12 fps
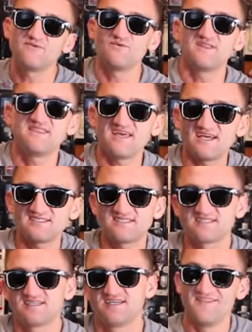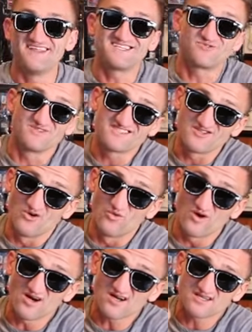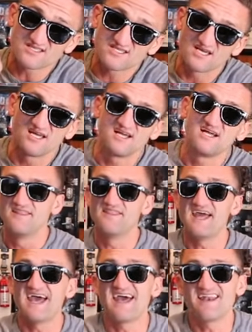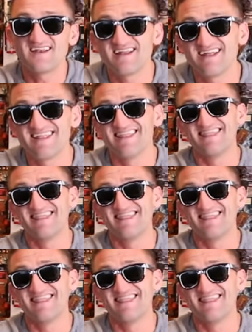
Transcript: it with this. This one still works. Then